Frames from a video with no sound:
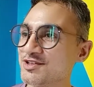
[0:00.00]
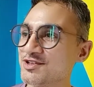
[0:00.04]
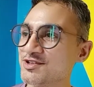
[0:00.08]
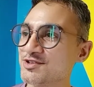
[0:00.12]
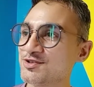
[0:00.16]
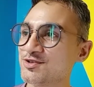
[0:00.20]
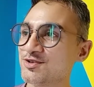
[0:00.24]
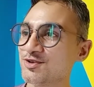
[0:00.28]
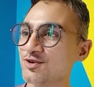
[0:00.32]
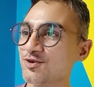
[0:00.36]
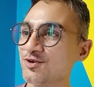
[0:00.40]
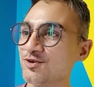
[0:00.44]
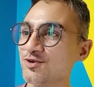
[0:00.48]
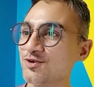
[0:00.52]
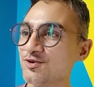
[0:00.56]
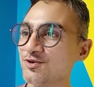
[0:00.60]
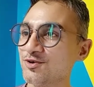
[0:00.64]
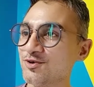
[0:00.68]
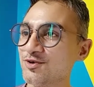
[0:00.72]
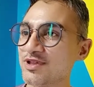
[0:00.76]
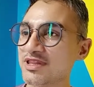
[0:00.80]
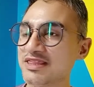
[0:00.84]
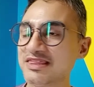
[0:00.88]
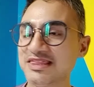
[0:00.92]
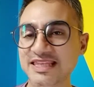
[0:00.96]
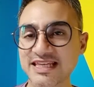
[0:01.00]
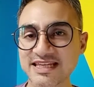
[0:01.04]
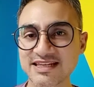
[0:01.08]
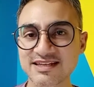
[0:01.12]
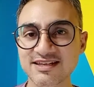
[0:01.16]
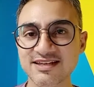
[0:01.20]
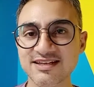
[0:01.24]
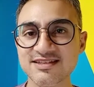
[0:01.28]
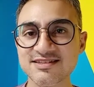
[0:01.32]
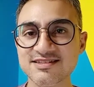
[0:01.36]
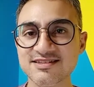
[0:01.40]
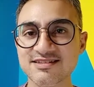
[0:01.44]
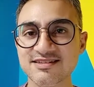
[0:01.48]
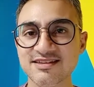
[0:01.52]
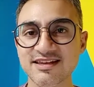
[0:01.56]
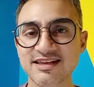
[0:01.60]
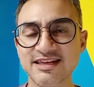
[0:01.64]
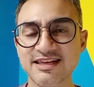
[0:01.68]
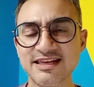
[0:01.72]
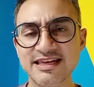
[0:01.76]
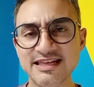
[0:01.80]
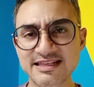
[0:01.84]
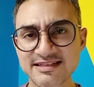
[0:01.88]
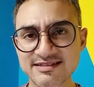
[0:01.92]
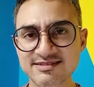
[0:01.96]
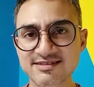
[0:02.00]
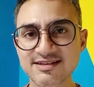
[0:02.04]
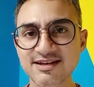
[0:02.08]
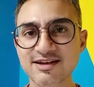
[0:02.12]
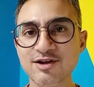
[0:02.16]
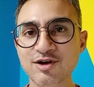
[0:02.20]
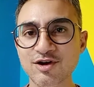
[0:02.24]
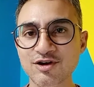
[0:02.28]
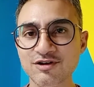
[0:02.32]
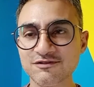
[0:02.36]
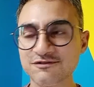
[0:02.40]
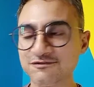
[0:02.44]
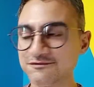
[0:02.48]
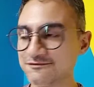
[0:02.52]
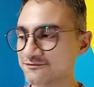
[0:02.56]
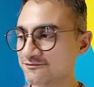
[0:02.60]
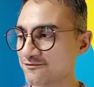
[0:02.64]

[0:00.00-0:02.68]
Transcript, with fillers: so thing is instead of